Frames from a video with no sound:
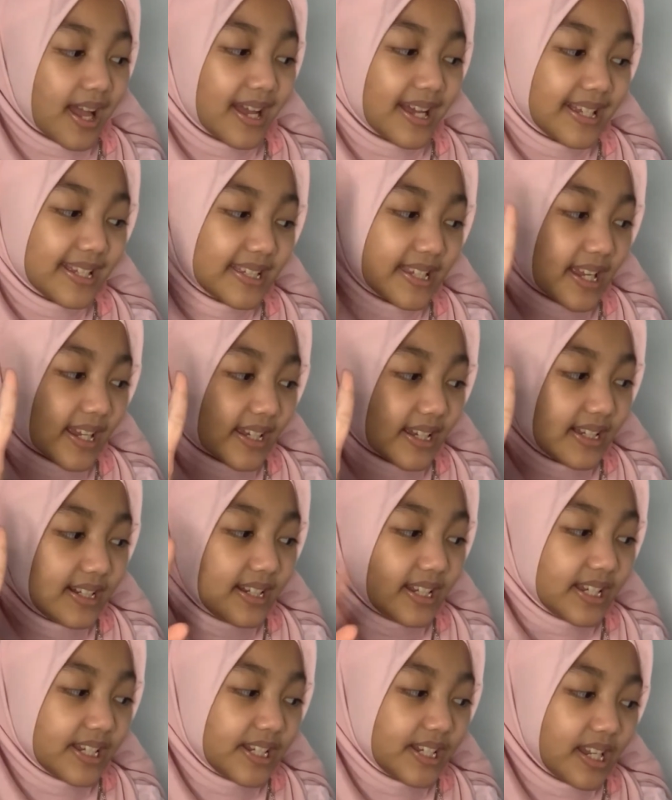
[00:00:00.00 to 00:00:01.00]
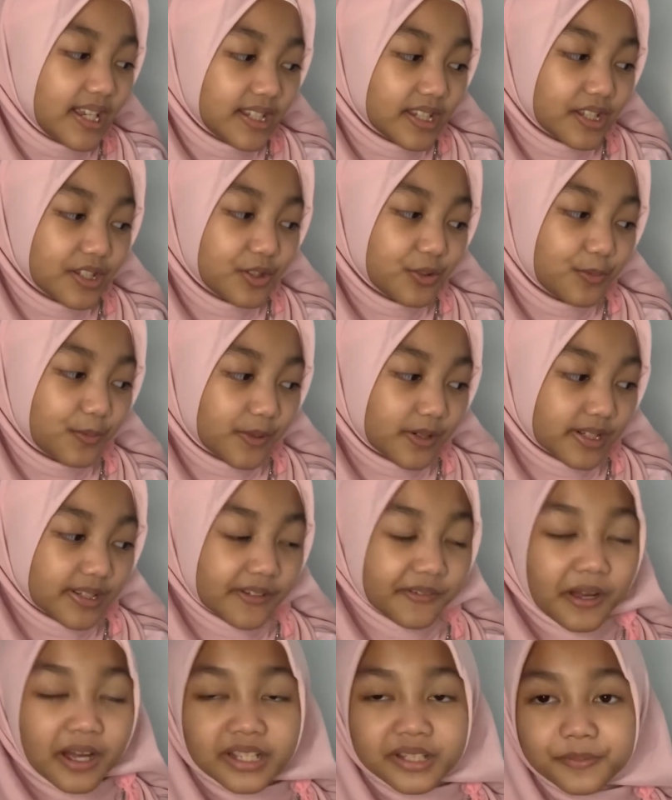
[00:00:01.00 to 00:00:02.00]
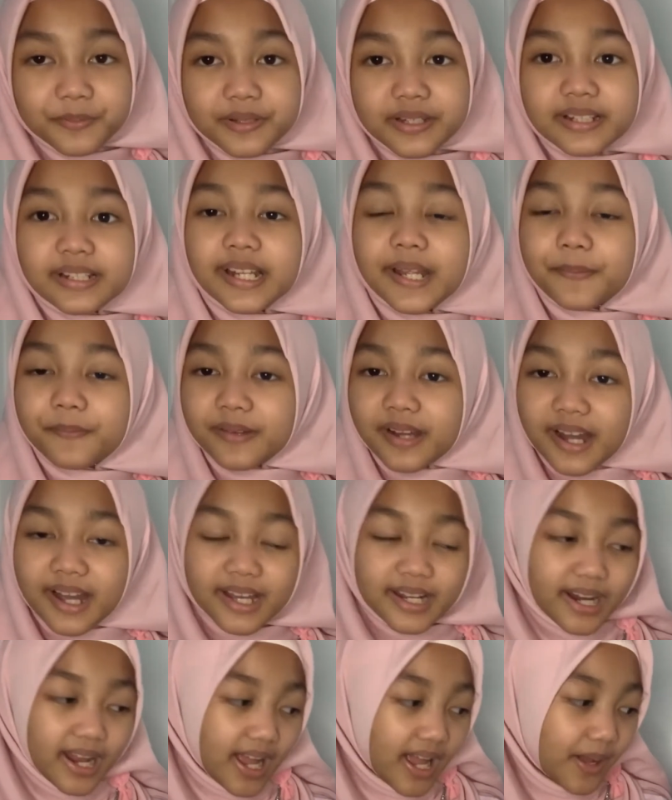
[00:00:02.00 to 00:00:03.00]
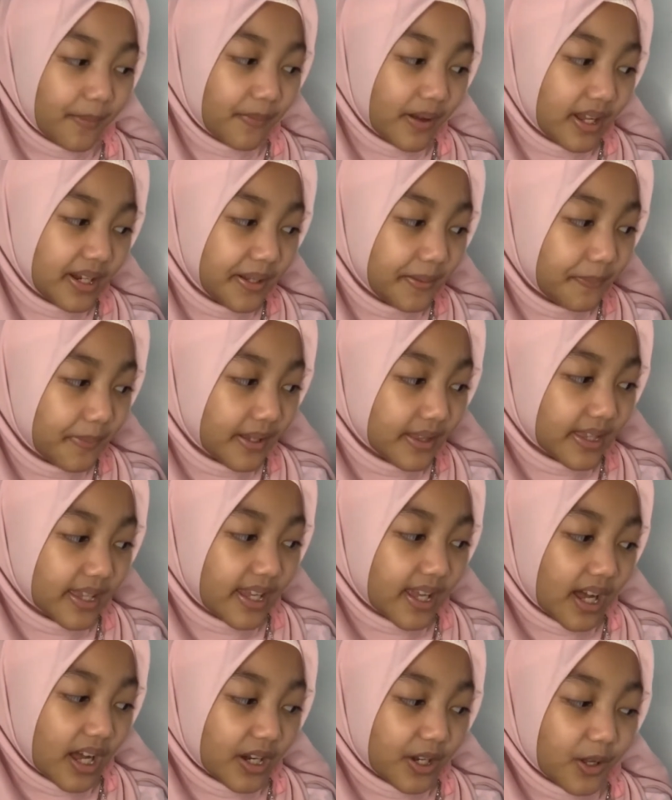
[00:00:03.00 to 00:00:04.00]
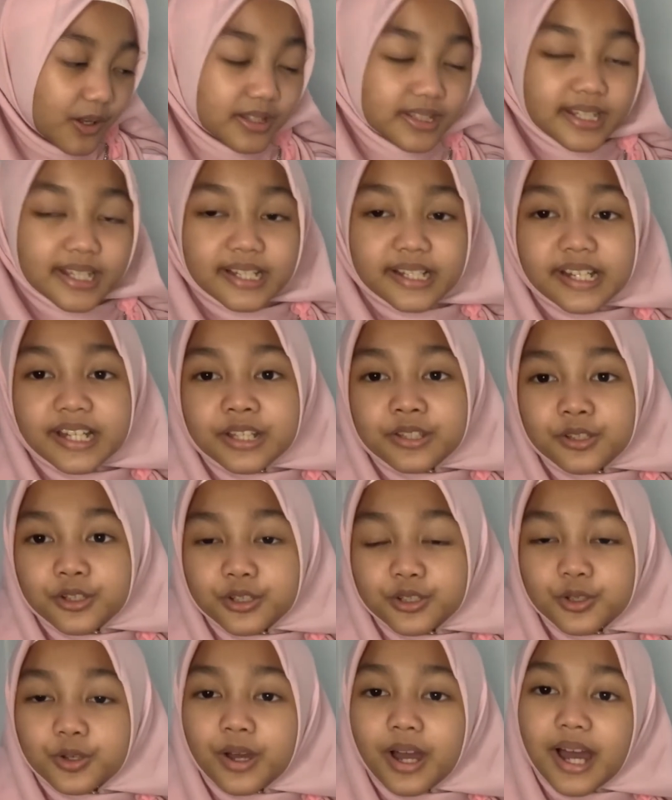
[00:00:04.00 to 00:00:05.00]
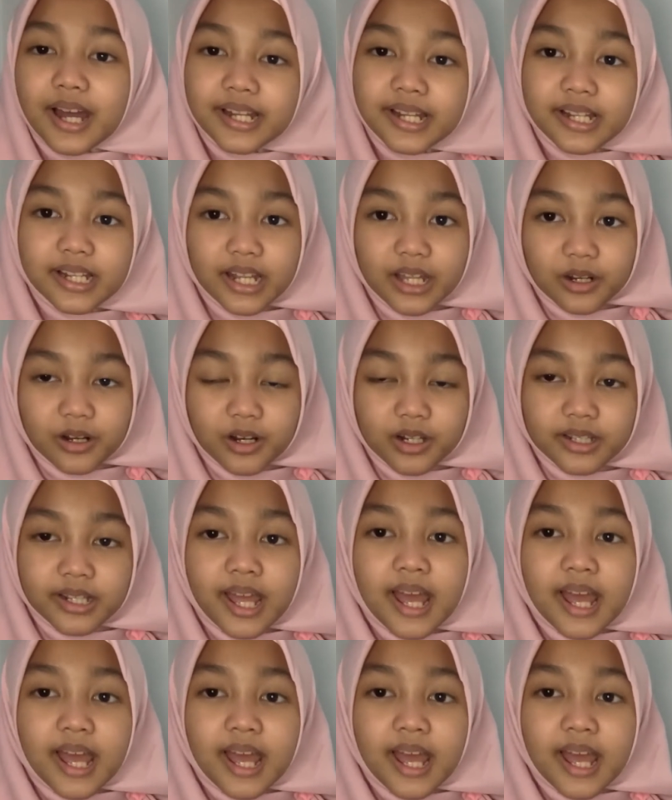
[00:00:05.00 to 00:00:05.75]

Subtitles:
Second, she has a supportive husband named K.R.M. Adipati Aryo Singgi Jojo Adiningrat.